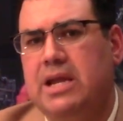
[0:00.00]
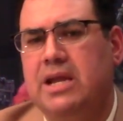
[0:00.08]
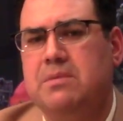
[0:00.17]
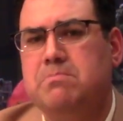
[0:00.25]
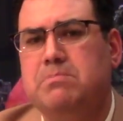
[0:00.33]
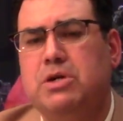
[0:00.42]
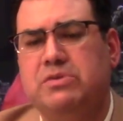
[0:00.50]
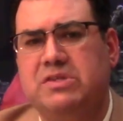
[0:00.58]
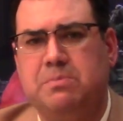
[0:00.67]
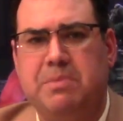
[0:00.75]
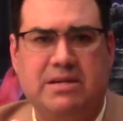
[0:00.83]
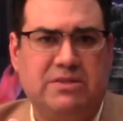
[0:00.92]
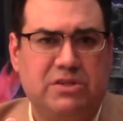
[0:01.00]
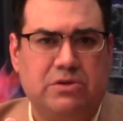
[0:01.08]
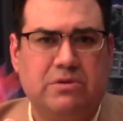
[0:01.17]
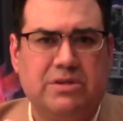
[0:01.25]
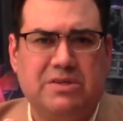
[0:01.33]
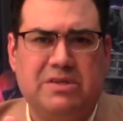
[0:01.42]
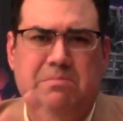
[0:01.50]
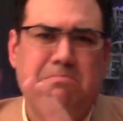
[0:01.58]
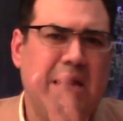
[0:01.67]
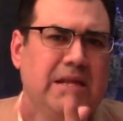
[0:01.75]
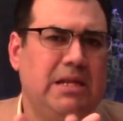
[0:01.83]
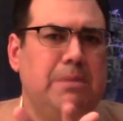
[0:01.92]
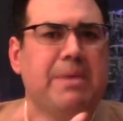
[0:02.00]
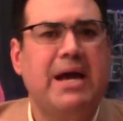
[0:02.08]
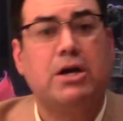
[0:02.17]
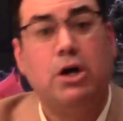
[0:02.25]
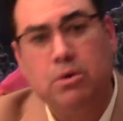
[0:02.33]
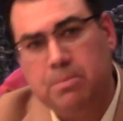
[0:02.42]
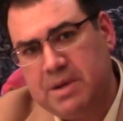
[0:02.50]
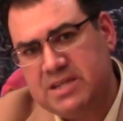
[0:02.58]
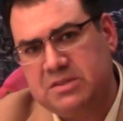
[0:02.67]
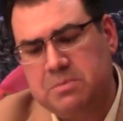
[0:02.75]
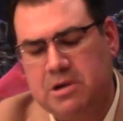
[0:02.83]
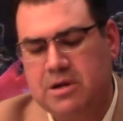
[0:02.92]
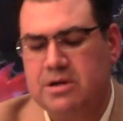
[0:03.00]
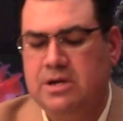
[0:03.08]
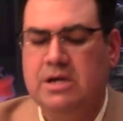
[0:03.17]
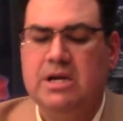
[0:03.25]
in most pet stores, mainly Petco, PetSmart.